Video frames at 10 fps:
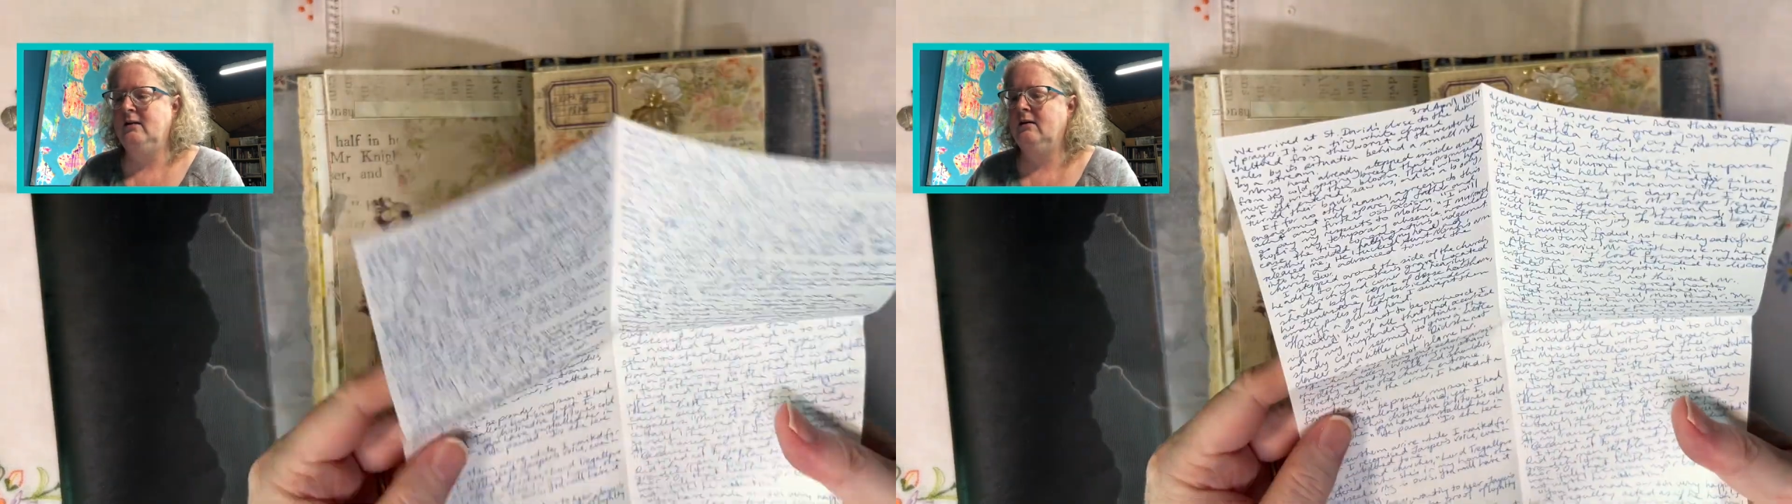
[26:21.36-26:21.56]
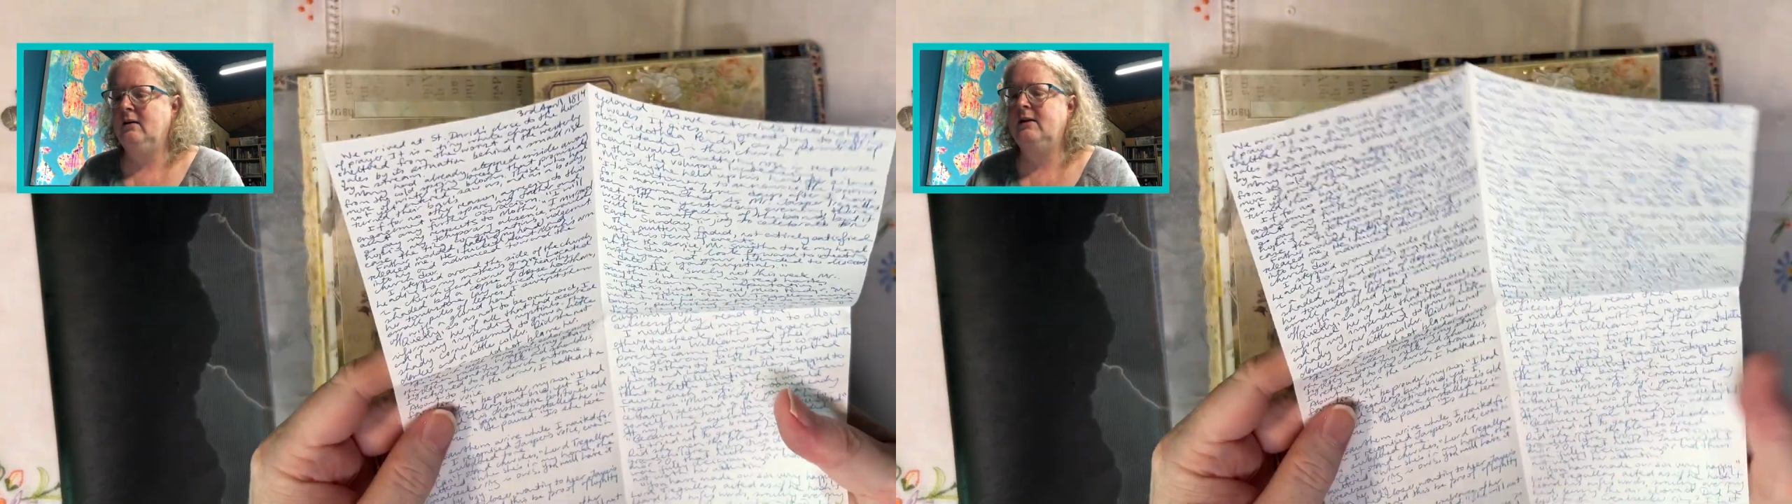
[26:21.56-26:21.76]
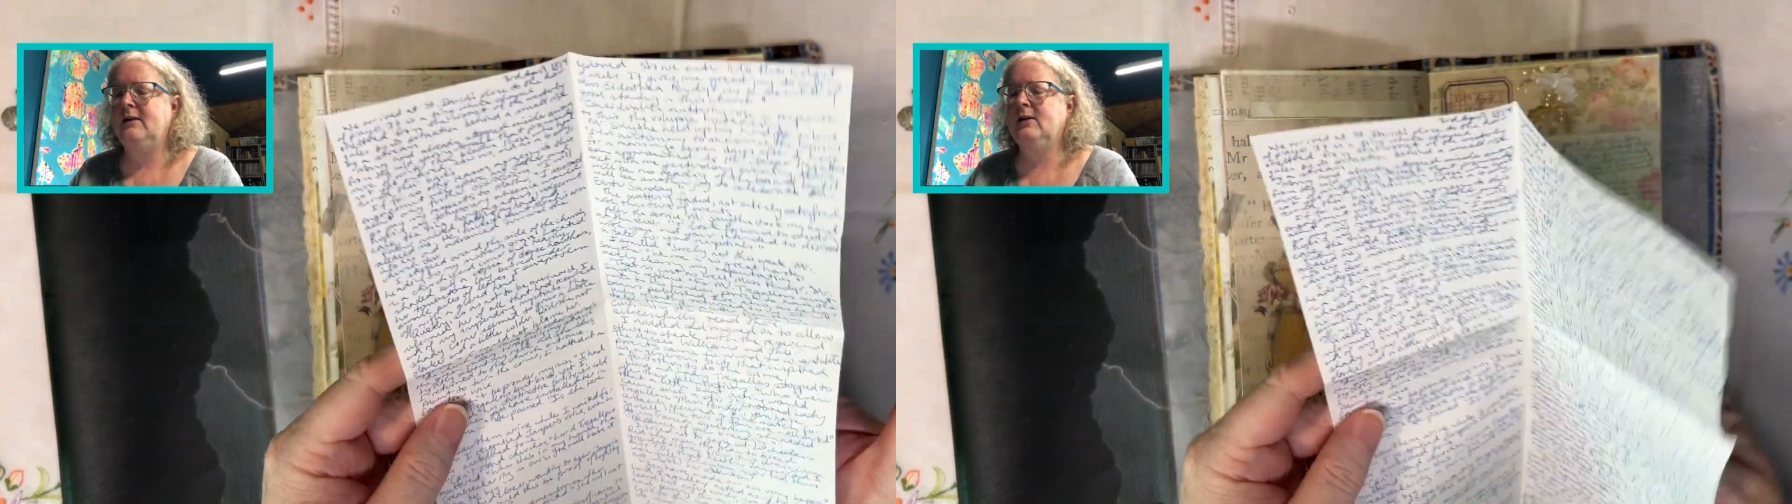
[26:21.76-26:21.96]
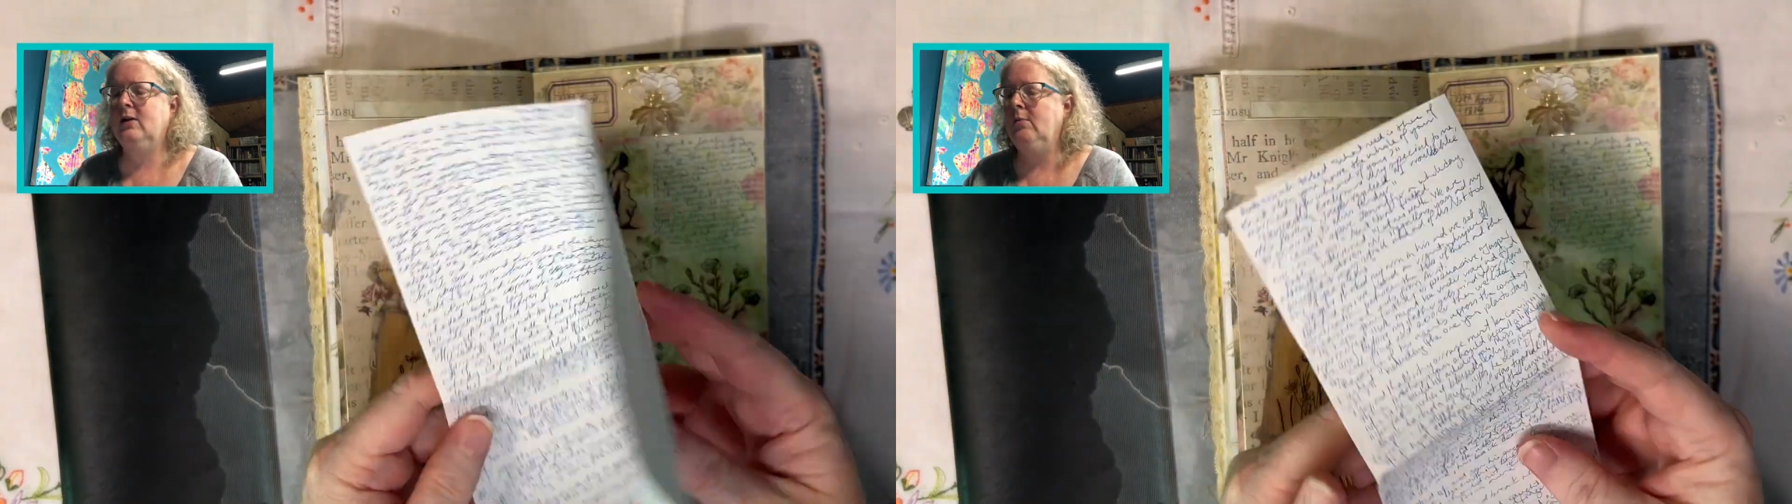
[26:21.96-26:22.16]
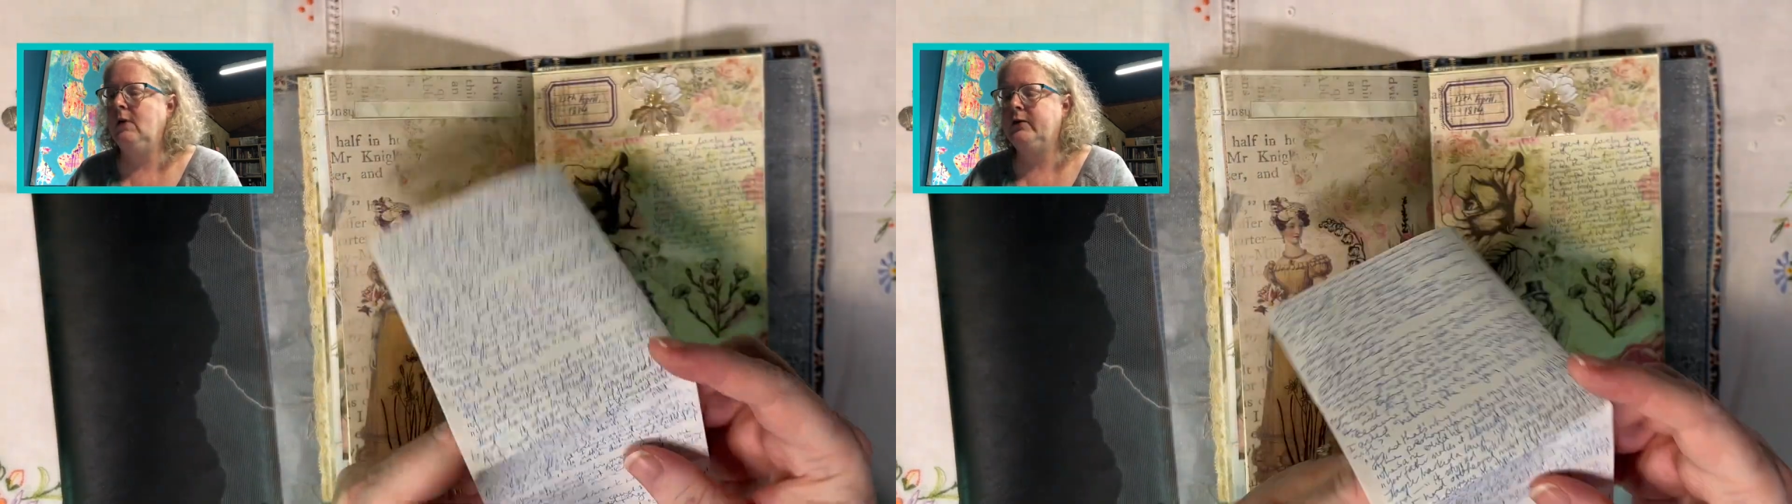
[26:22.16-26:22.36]
There's
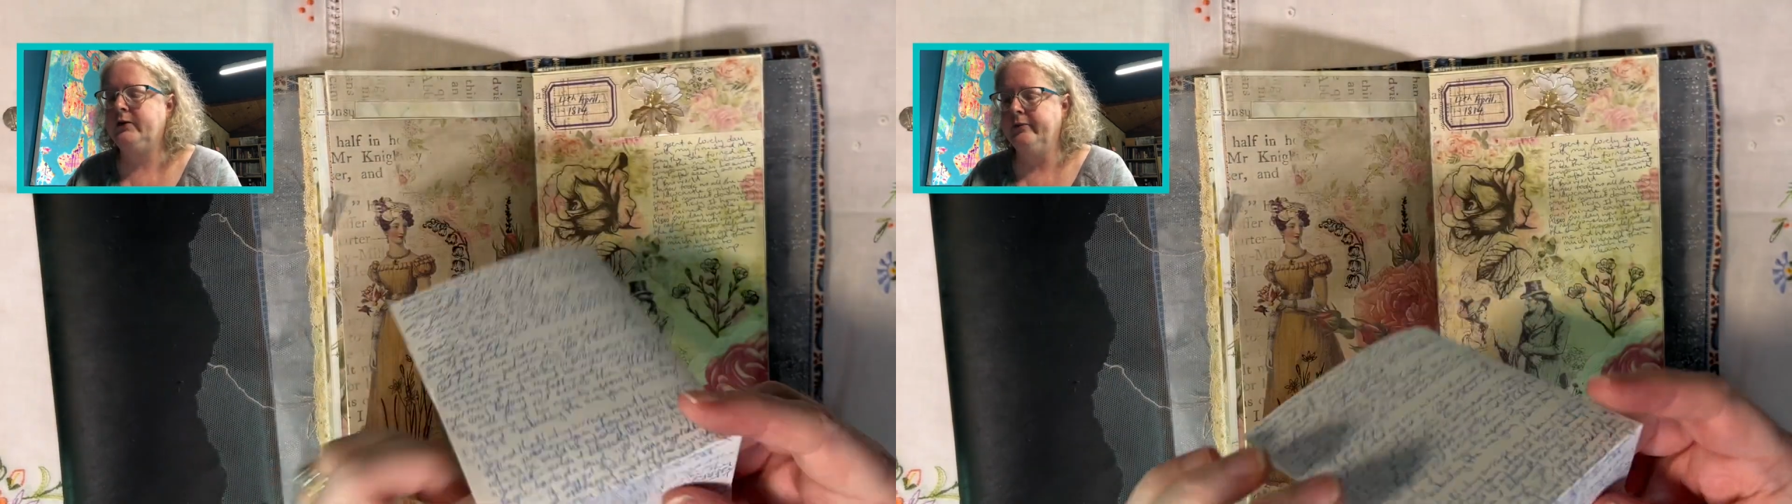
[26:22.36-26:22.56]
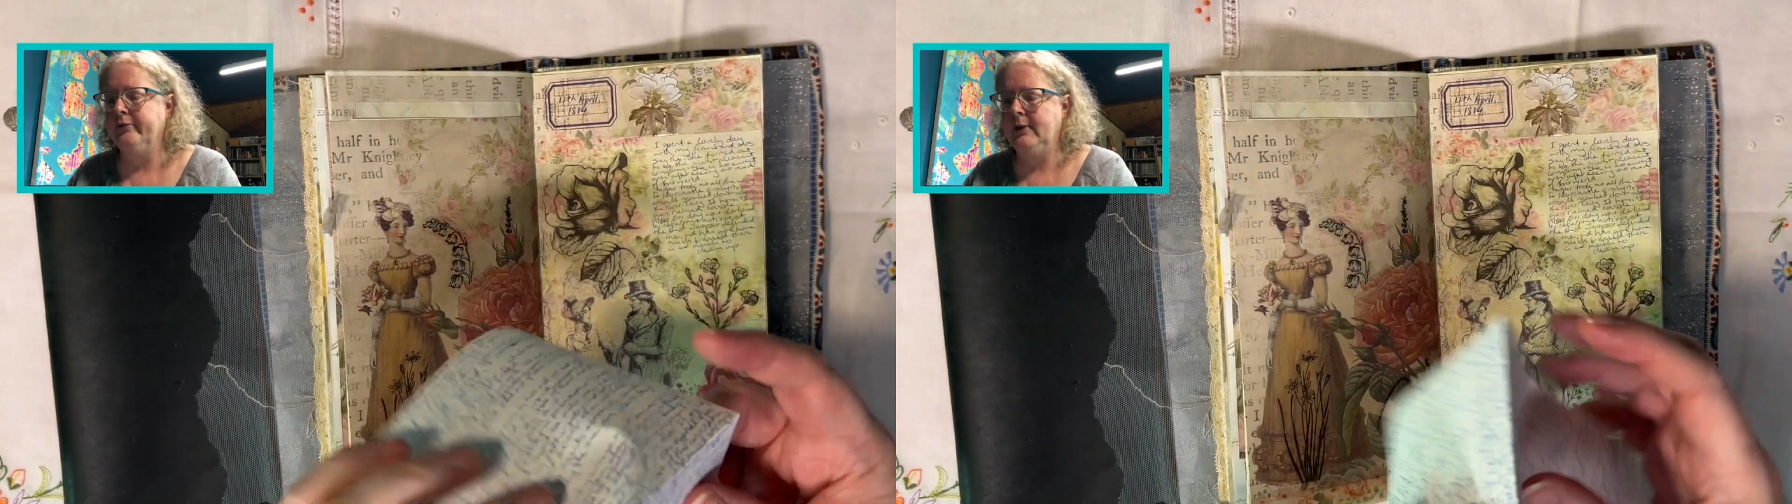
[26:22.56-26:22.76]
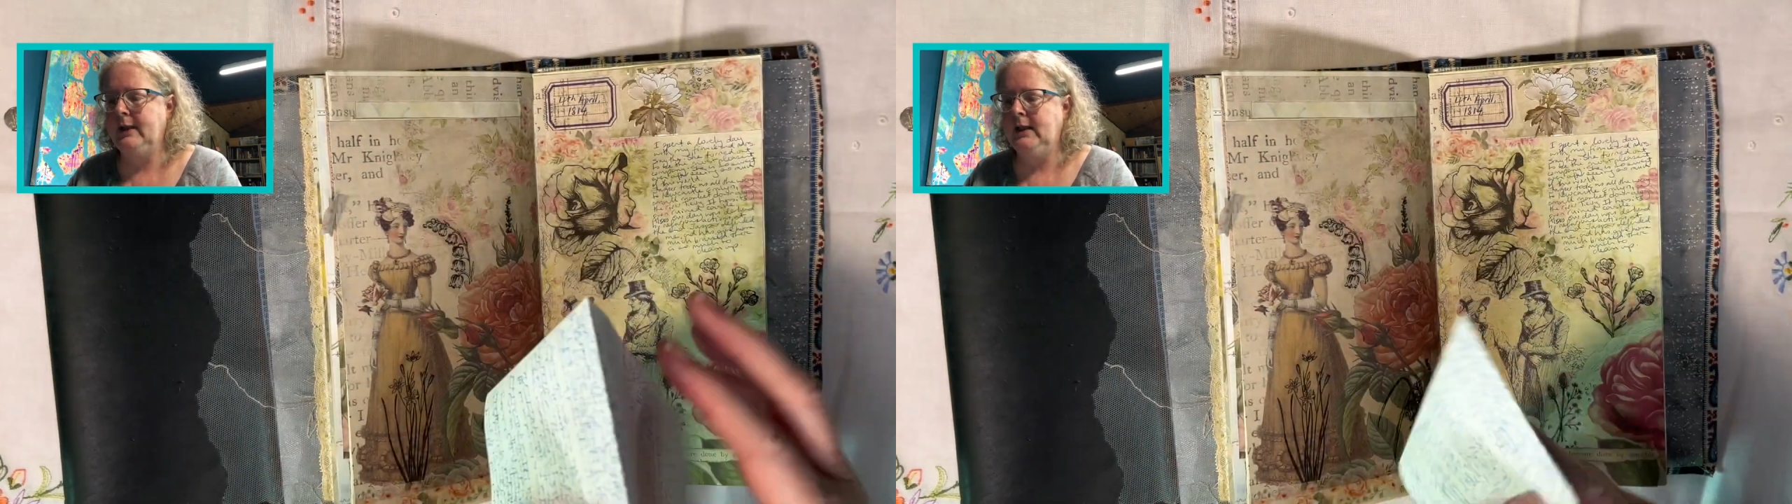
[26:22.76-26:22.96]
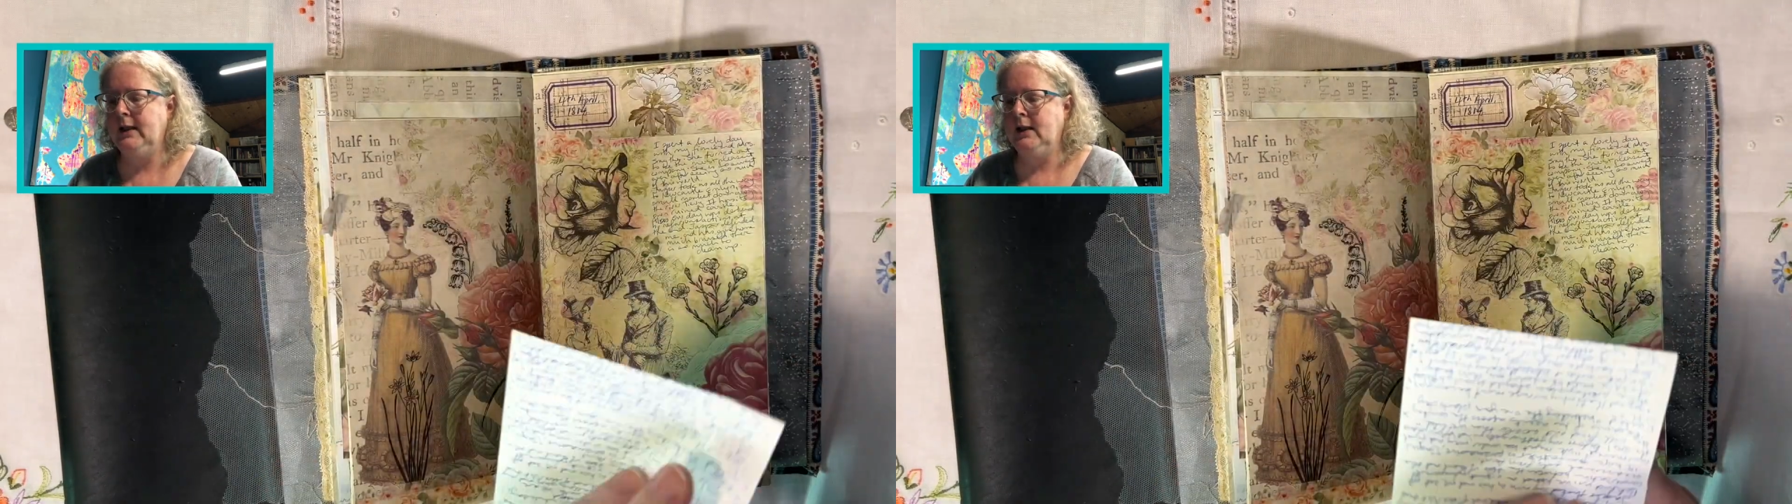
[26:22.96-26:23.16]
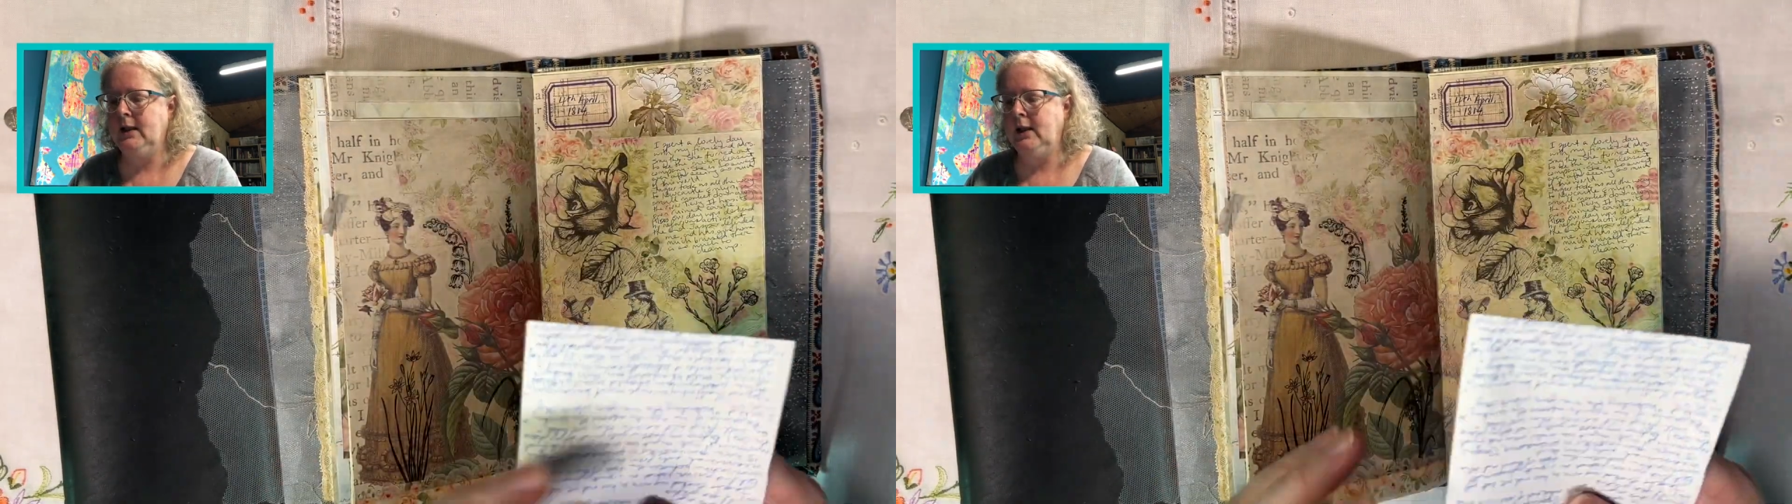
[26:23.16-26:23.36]
so much to read
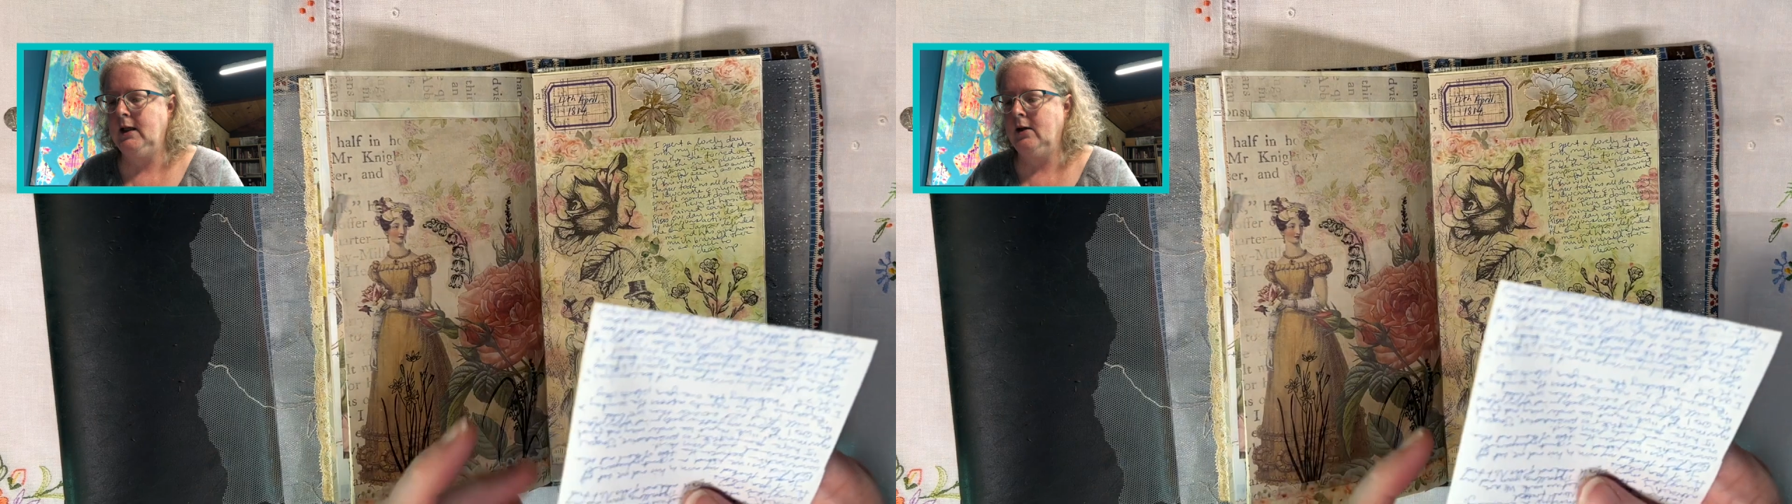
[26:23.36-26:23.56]
in here.